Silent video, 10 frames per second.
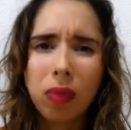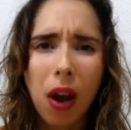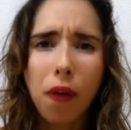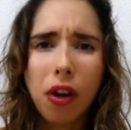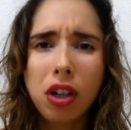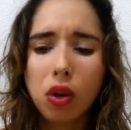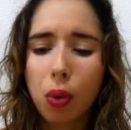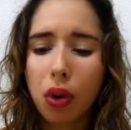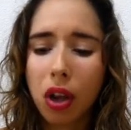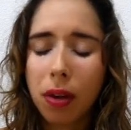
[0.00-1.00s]
I find it's
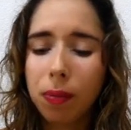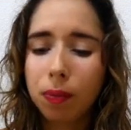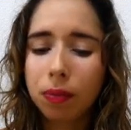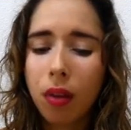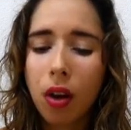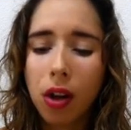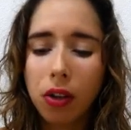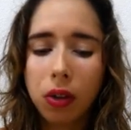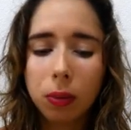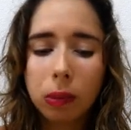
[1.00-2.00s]
worth it
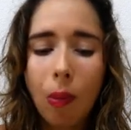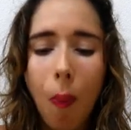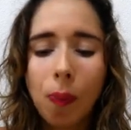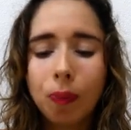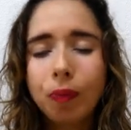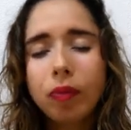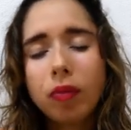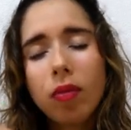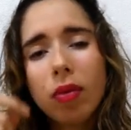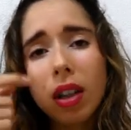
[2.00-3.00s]
because
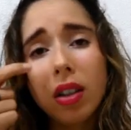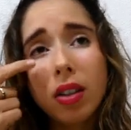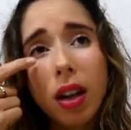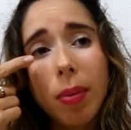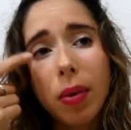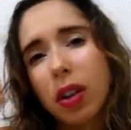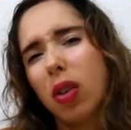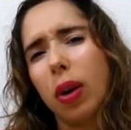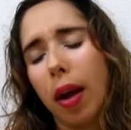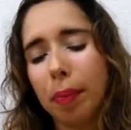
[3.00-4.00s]
this time I was like,
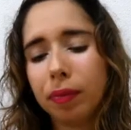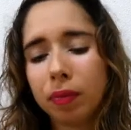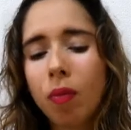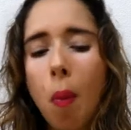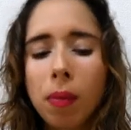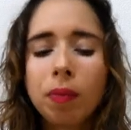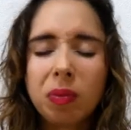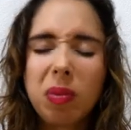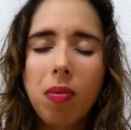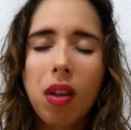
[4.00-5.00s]
okay,
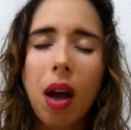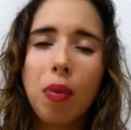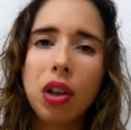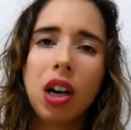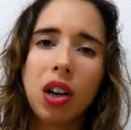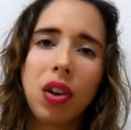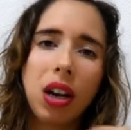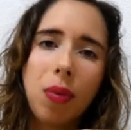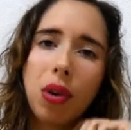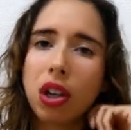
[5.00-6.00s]
I'm really hungry
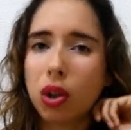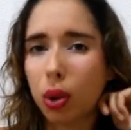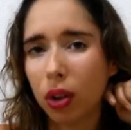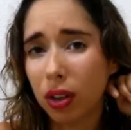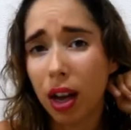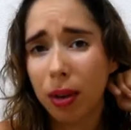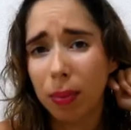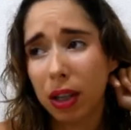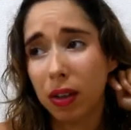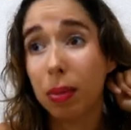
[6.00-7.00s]
and I'm running short on time
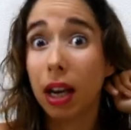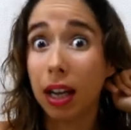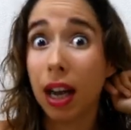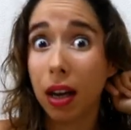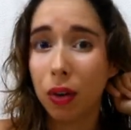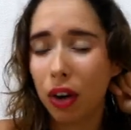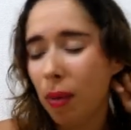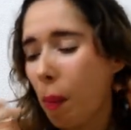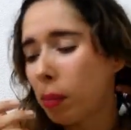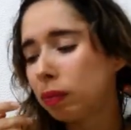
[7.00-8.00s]
because I'm getting
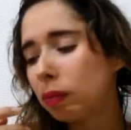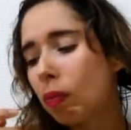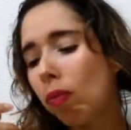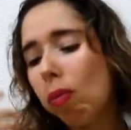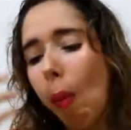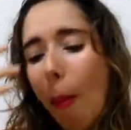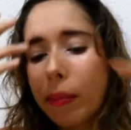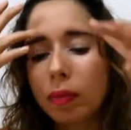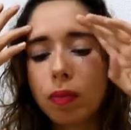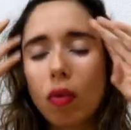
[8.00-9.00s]
hangry.
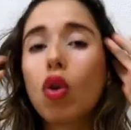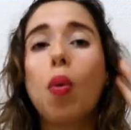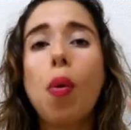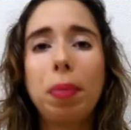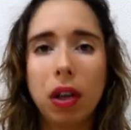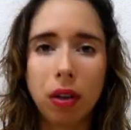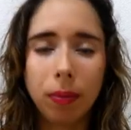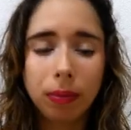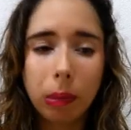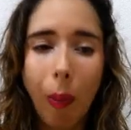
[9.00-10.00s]
So I won't peel
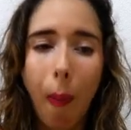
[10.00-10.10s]
them,